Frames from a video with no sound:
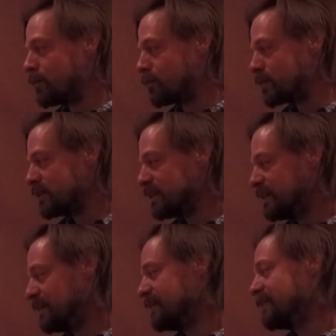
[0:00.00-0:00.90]

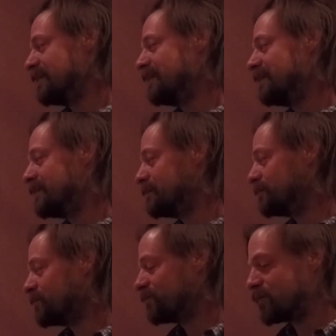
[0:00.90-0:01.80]
Really,
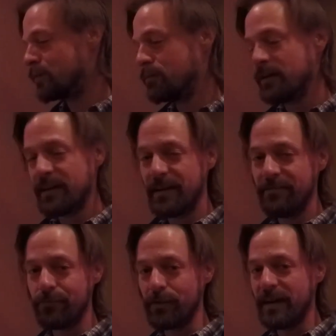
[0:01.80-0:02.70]
for what
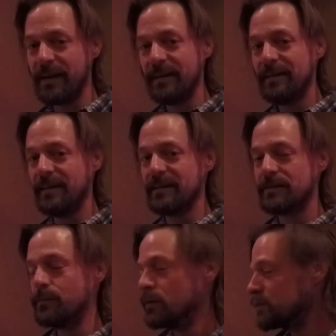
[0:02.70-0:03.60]
I've read,
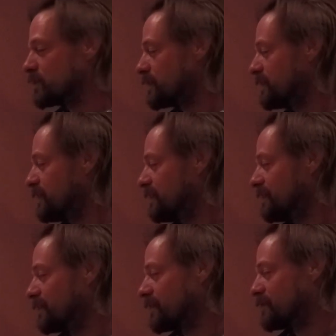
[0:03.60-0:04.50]
it's mostly
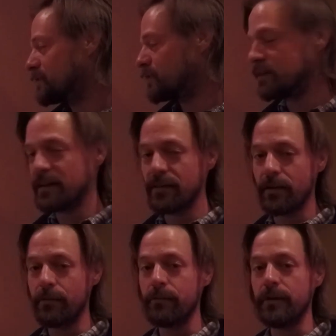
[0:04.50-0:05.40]
concerning
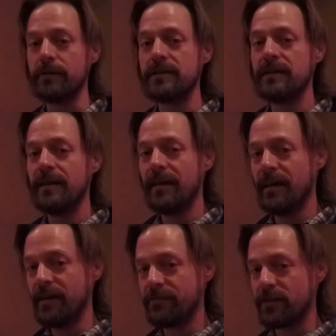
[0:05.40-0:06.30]
their roots.
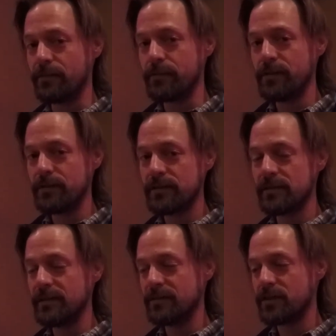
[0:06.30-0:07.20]
If their
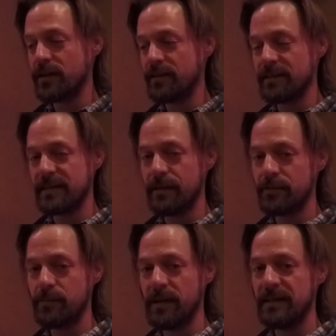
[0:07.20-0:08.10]
roots share the same
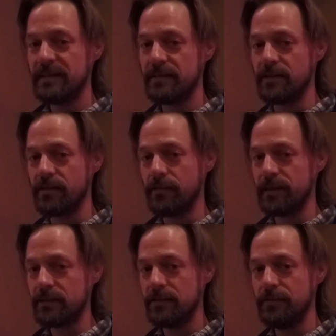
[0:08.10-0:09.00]
space, they're
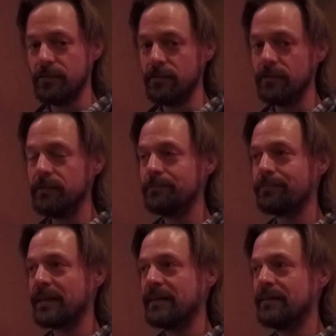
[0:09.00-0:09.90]
going to
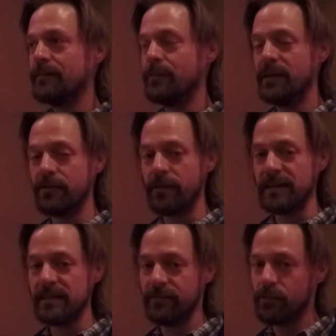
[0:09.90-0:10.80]
be
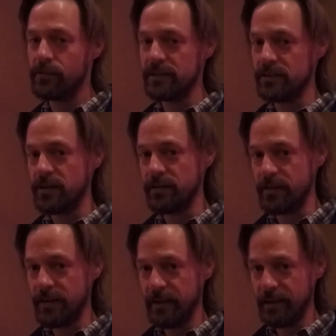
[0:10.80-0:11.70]
aggressive towards each
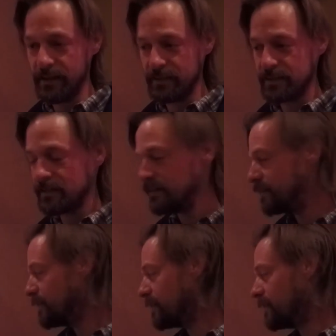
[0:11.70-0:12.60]
other and
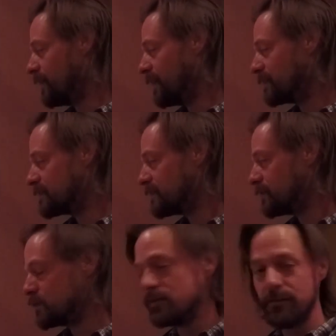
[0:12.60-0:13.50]
not
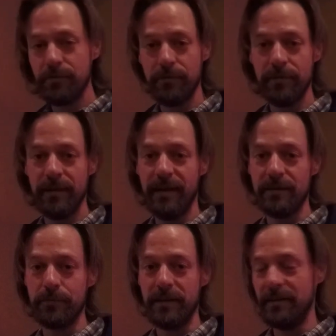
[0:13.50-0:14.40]
do
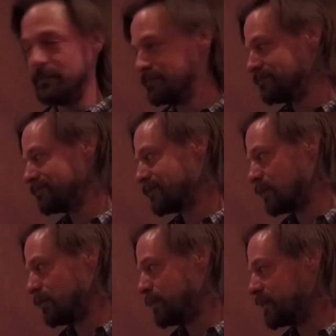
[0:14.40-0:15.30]
as well.
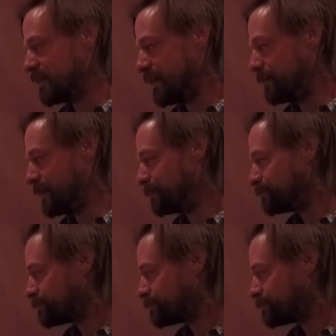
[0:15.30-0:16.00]
We'll put it that way.